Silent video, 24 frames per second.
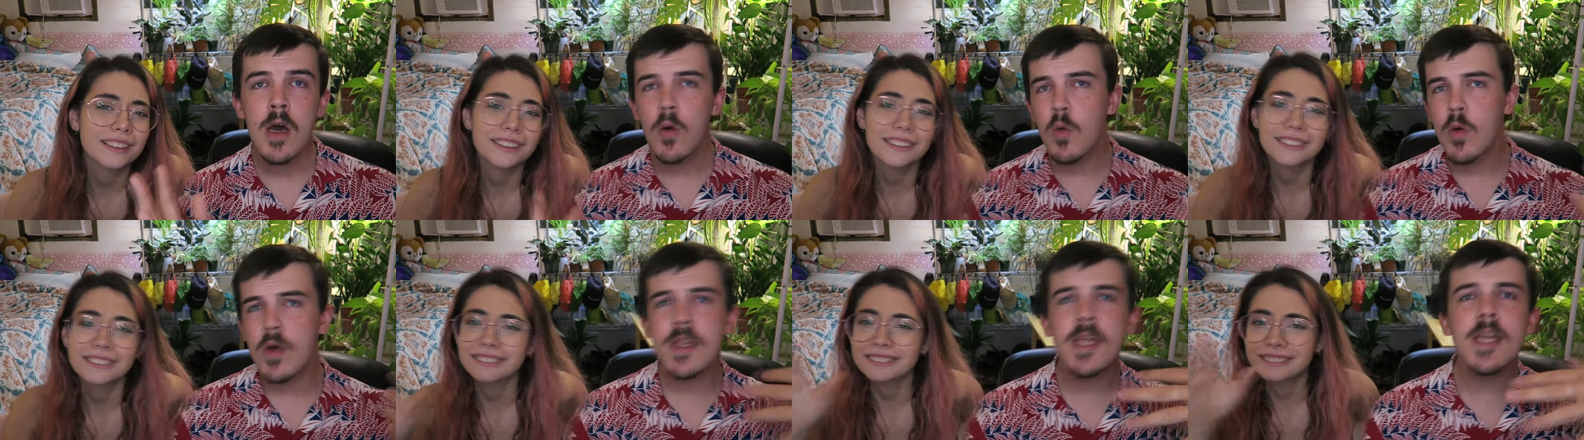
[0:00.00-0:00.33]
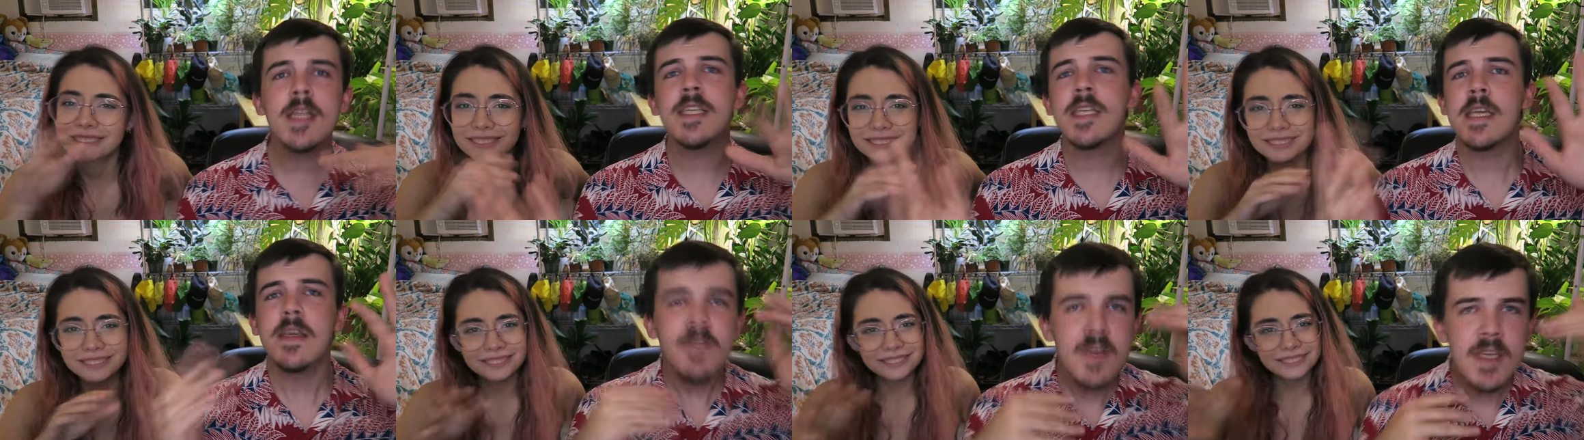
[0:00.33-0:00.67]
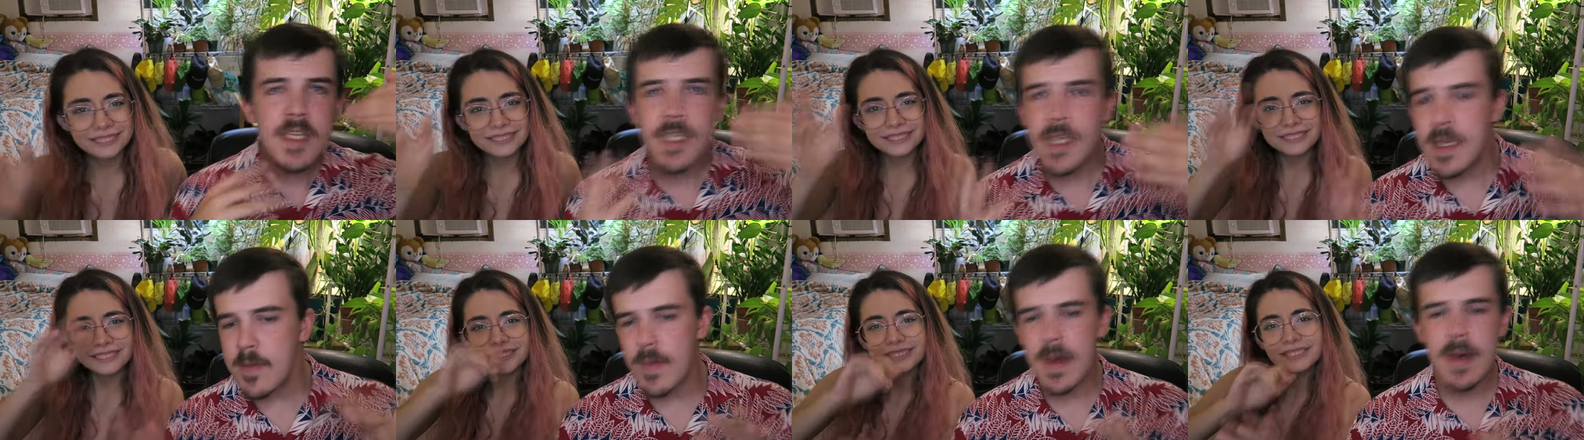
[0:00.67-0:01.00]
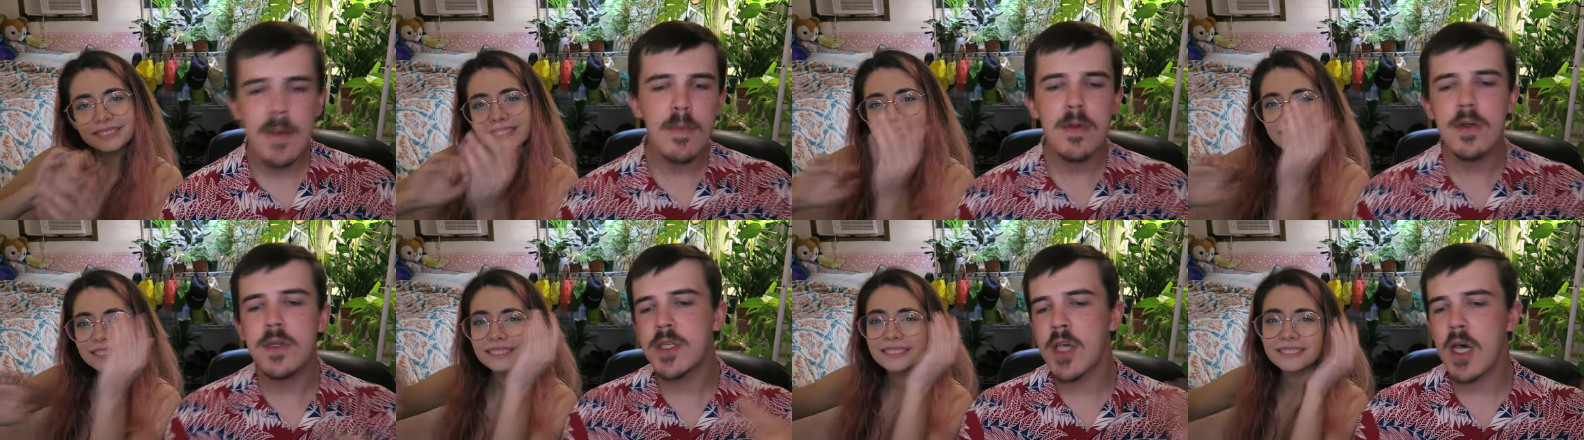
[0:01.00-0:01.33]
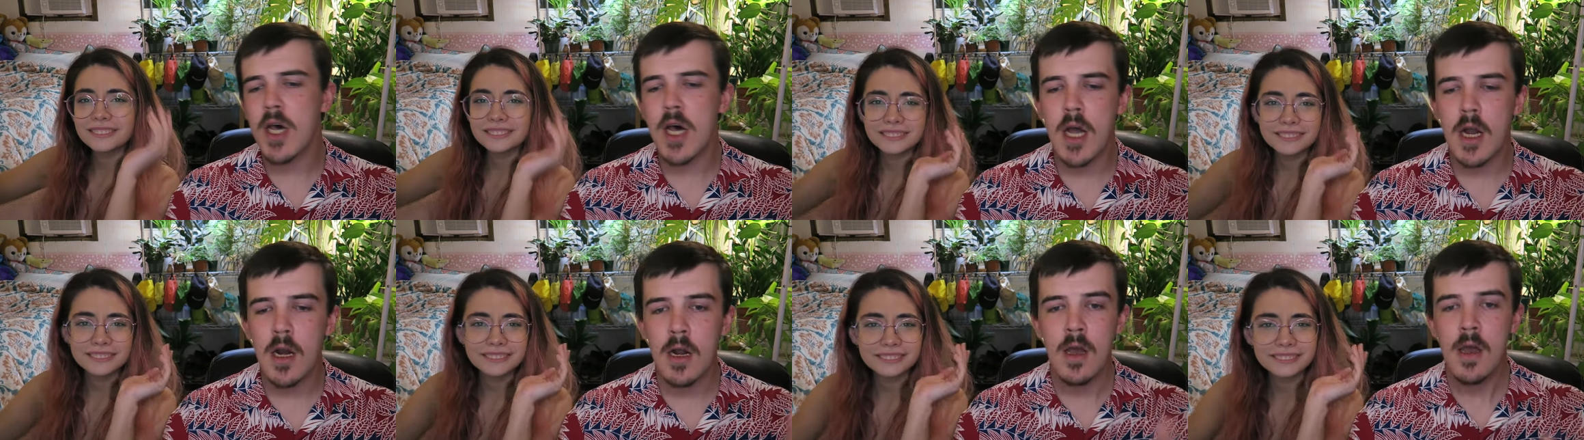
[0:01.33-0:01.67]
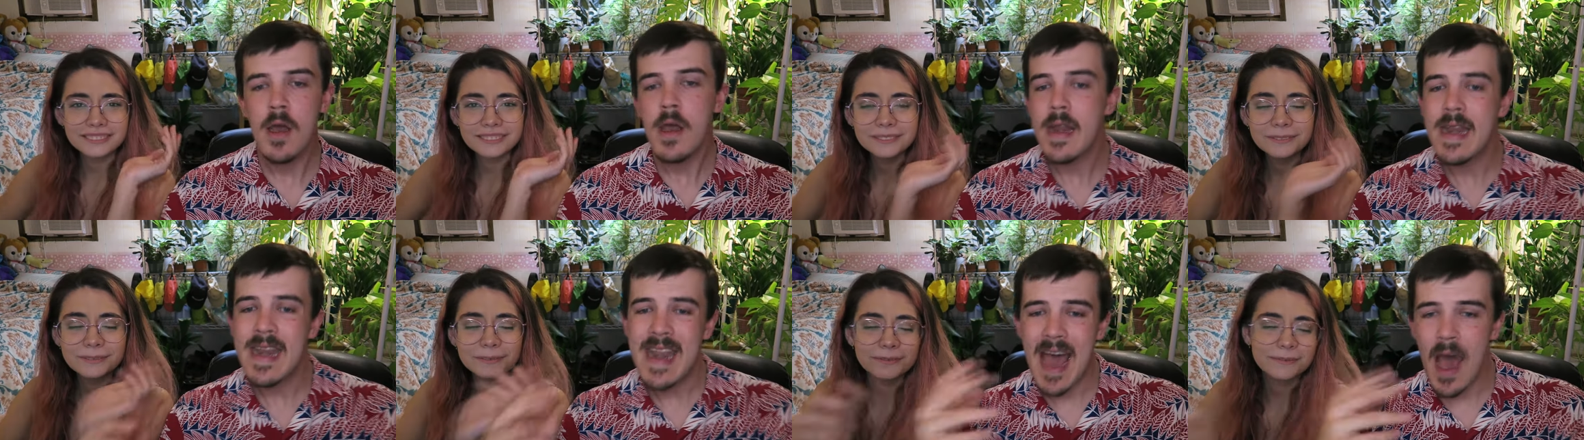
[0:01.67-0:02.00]
Speaker 1: where the DVC members are.
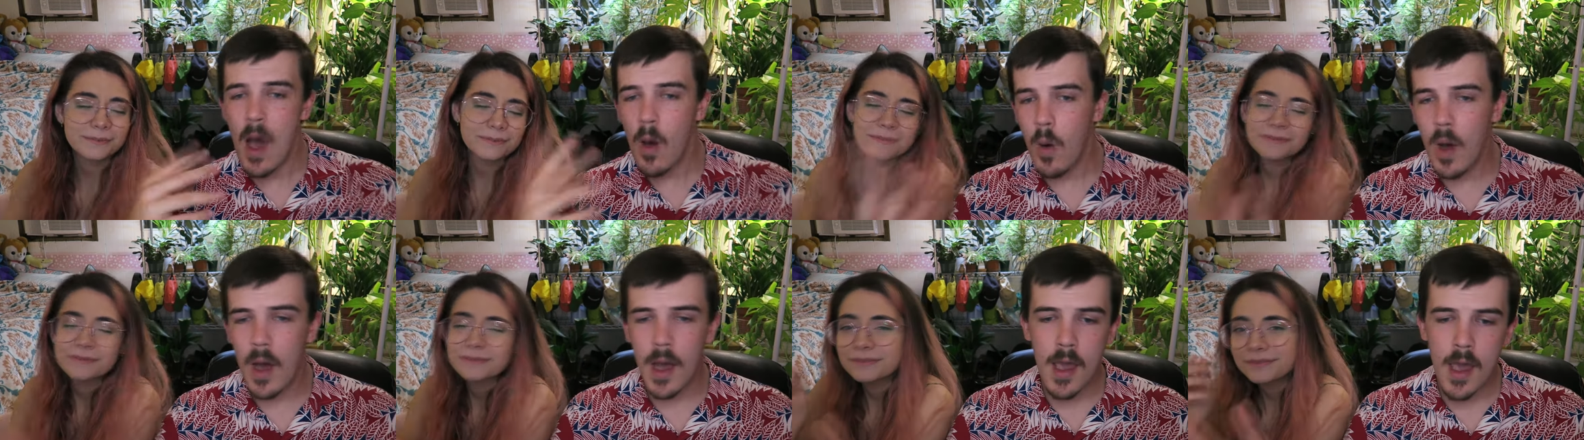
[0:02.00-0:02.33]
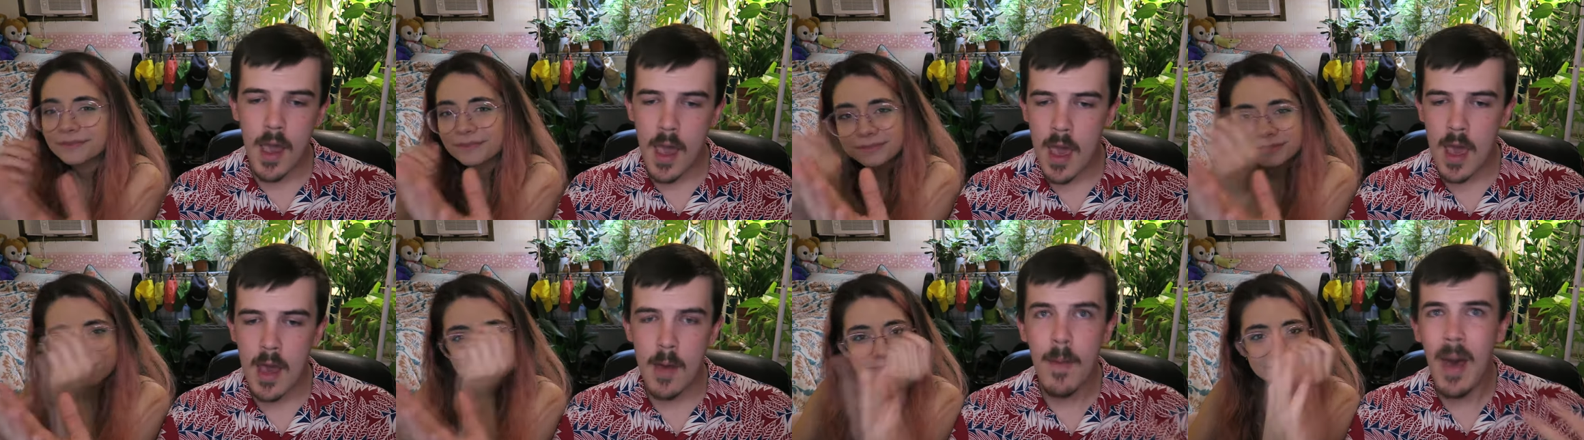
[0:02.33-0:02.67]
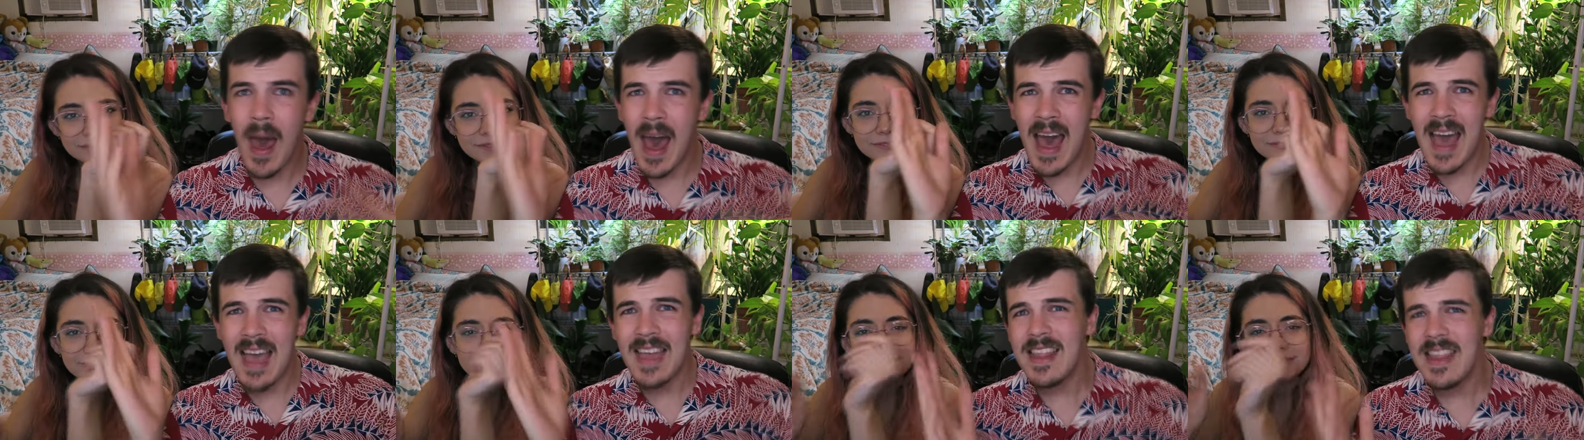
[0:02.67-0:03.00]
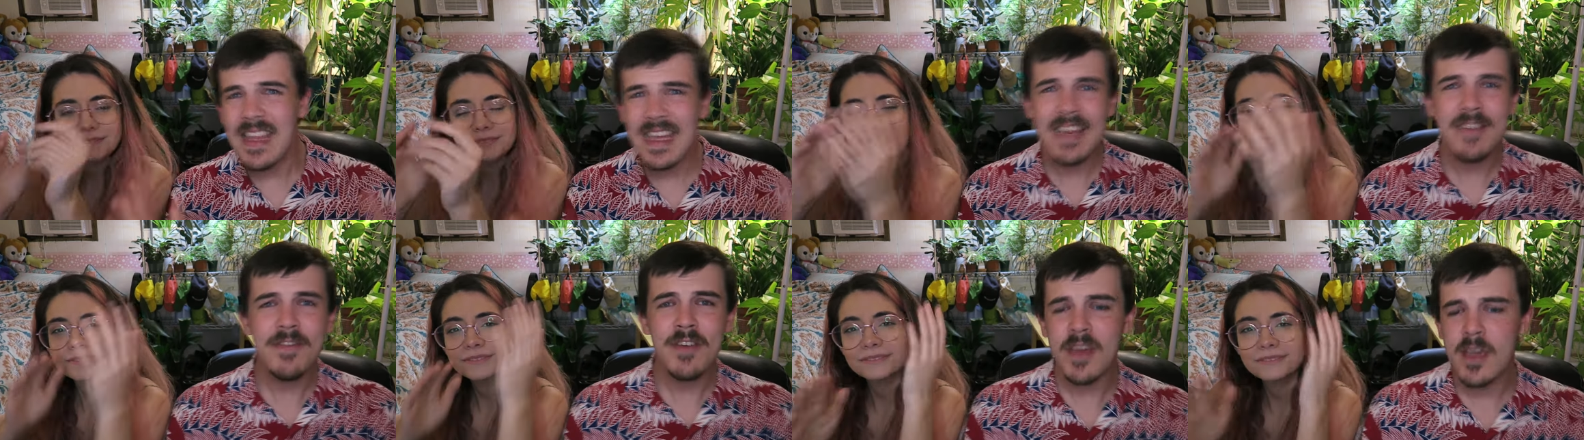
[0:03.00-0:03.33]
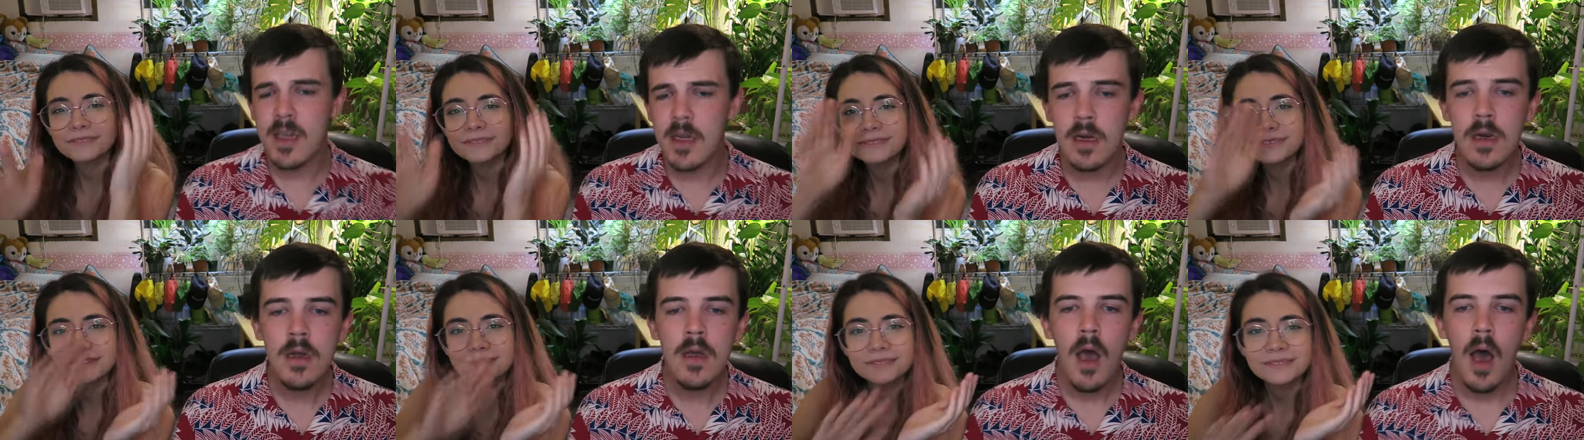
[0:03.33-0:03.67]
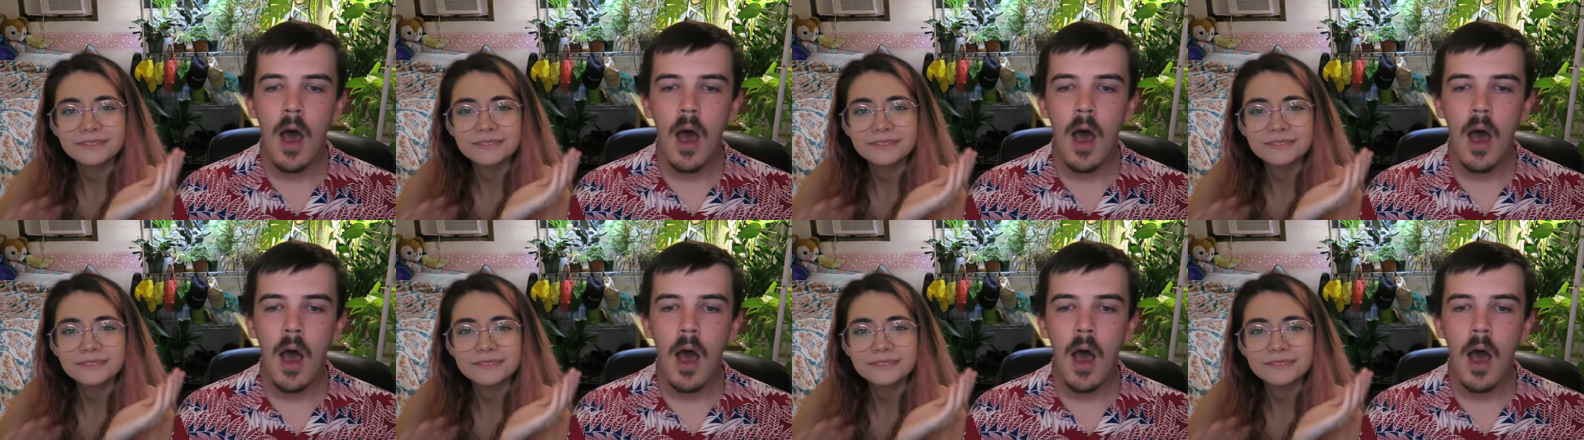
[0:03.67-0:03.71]
Now I am, I live here.